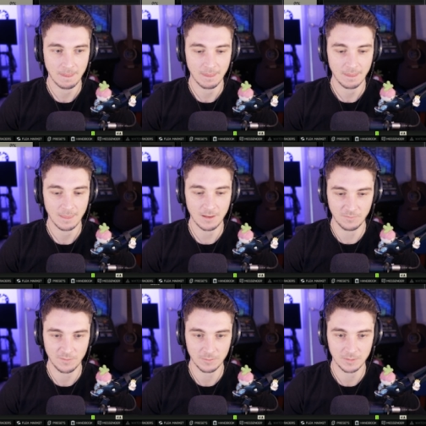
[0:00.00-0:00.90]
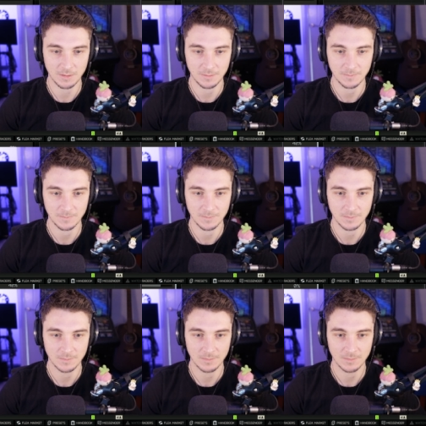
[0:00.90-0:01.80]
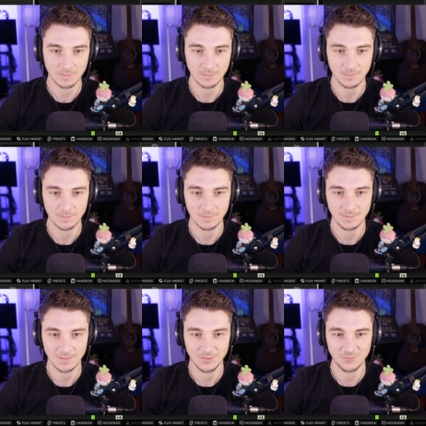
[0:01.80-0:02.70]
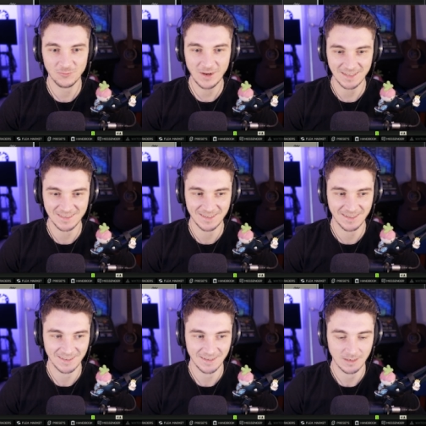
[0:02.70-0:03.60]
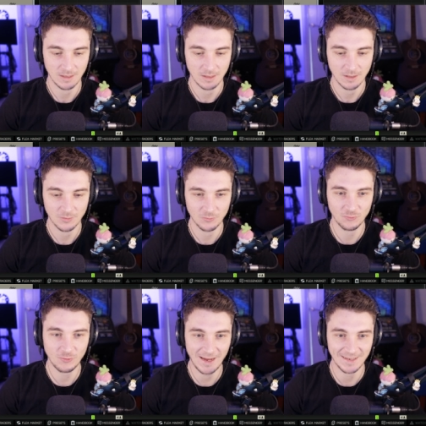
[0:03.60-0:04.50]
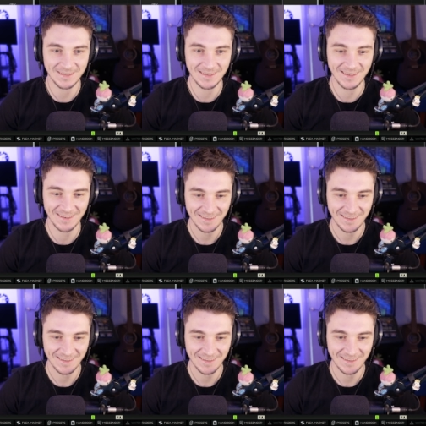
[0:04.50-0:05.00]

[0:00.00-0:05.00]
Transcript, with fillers: You only Confirmed. risk supporting him for this controversial risk. bullshit. Risk.